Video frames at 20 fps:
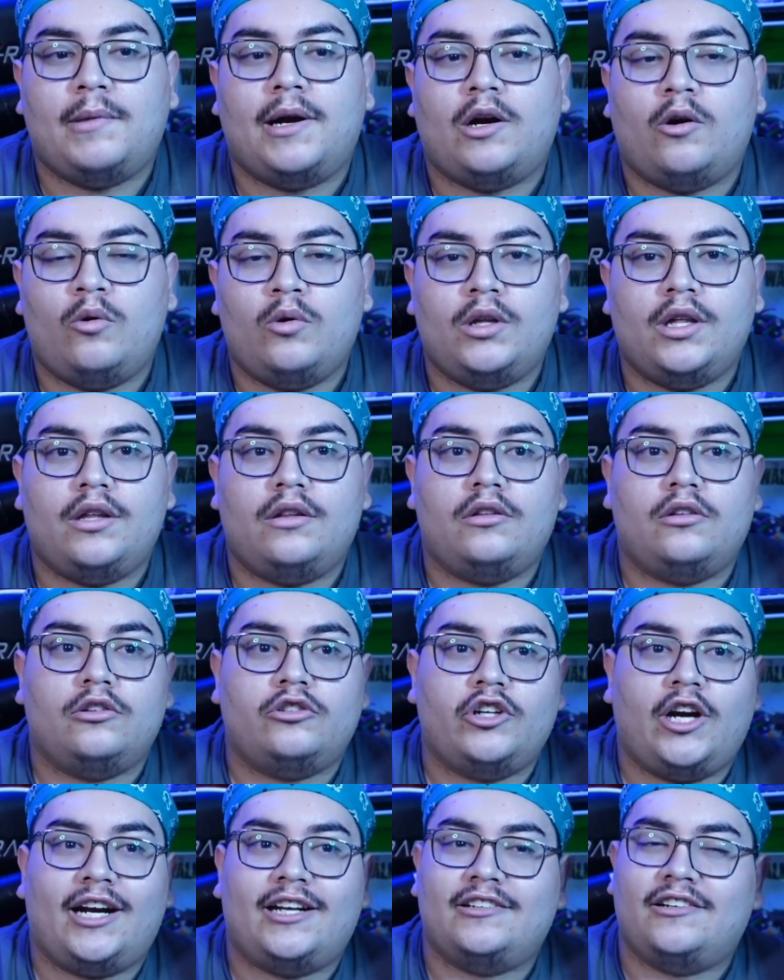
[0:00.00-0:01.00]
my goal is to
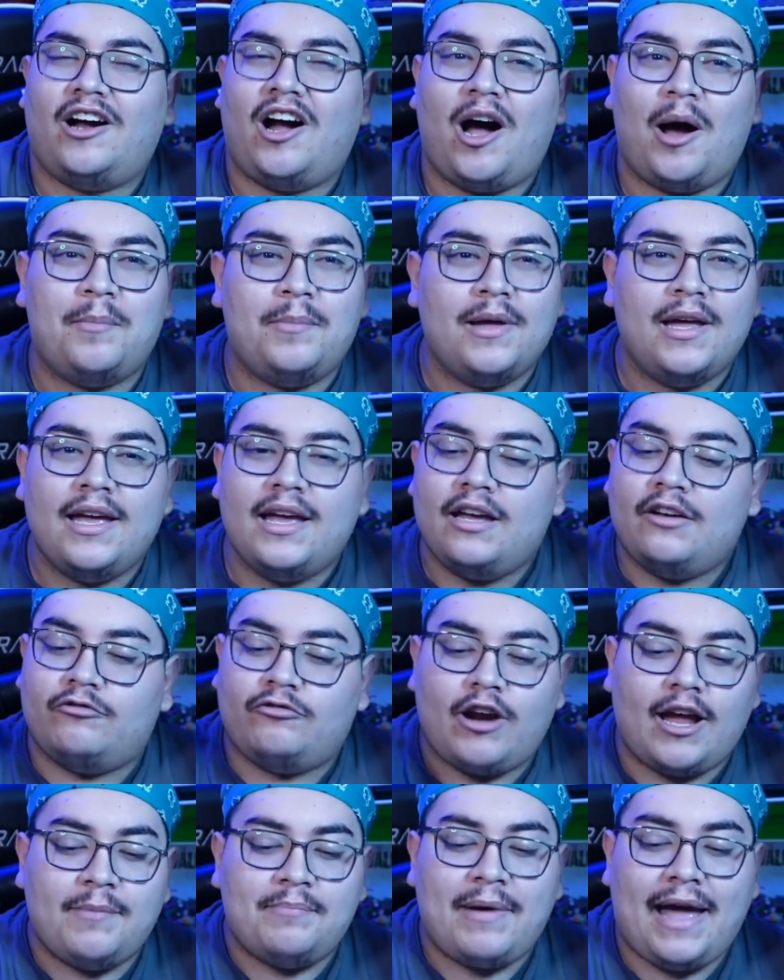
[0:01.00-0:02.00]
try to hop
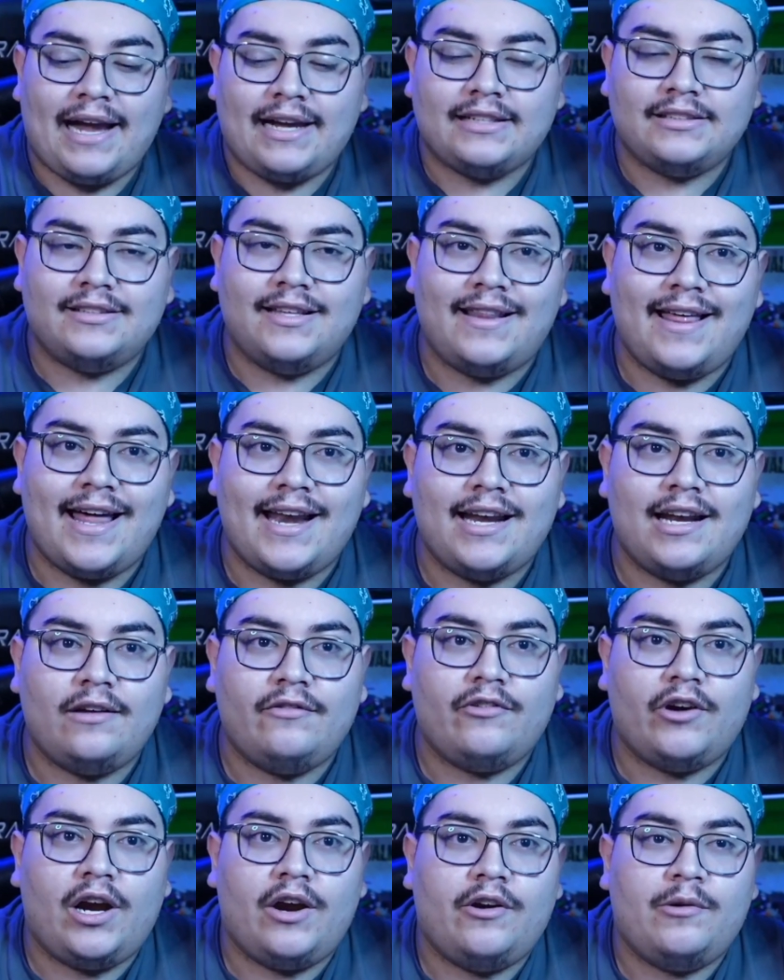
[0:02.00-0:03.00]
right back into the
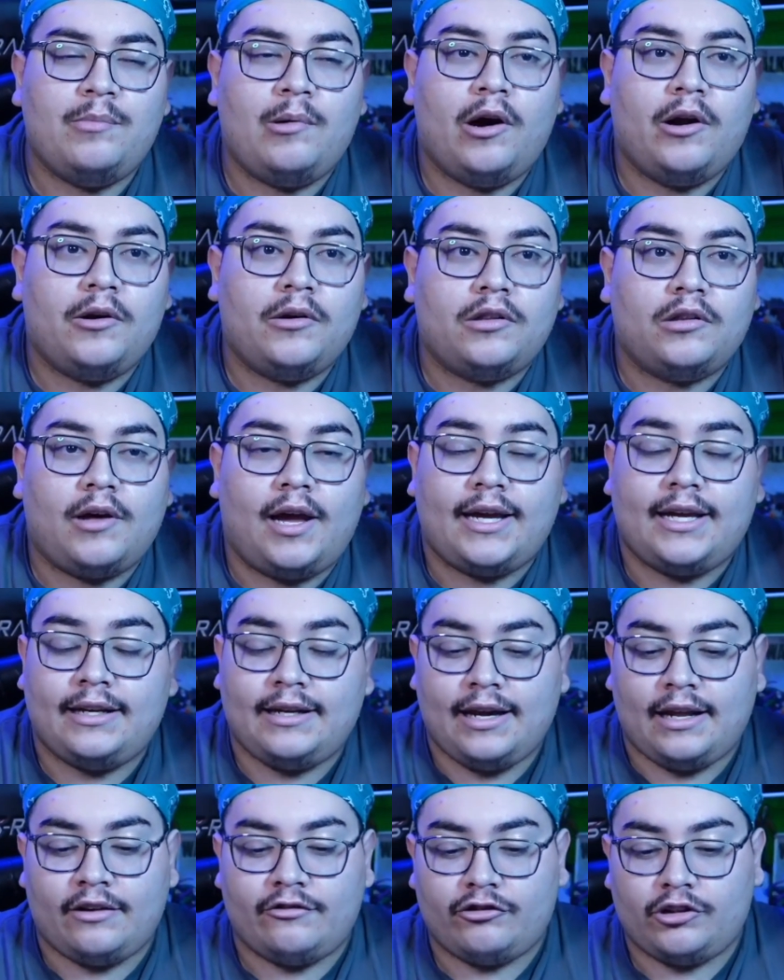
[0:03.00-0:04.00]
editing for Harry Potter so I
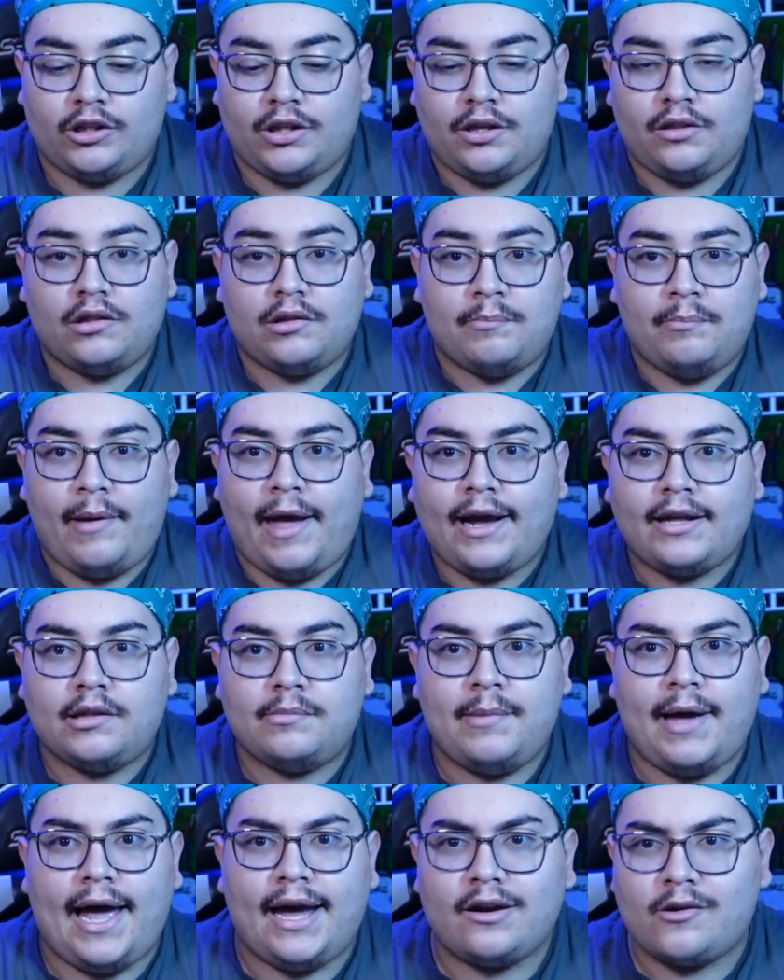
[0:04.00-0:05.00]
can kind of release them back
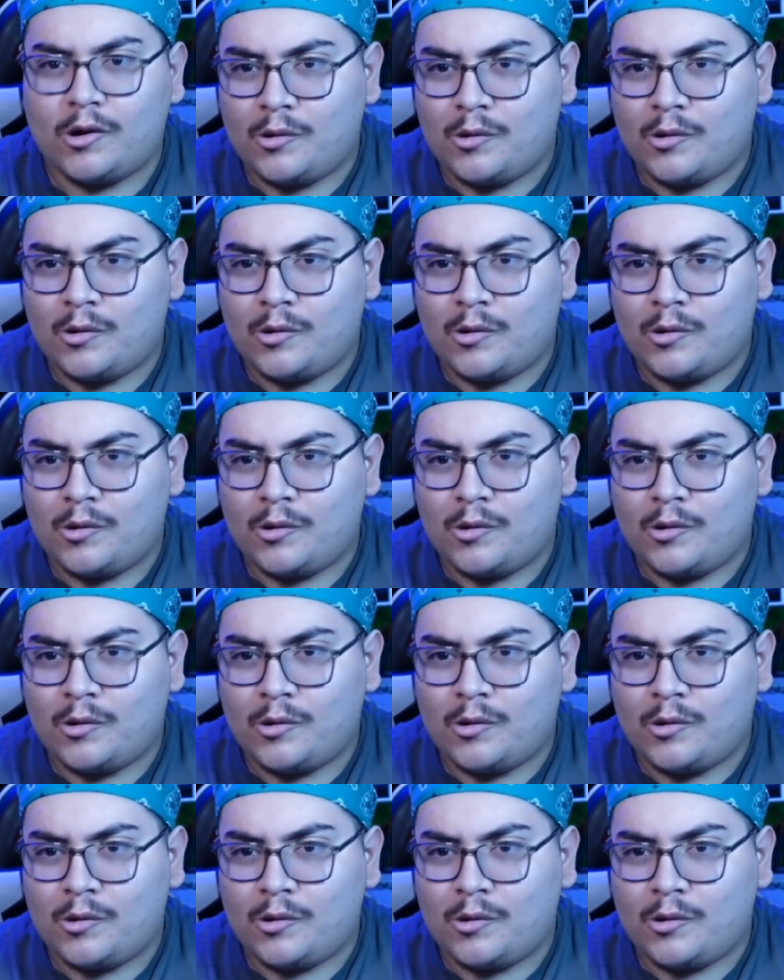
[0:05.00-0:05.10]
to back.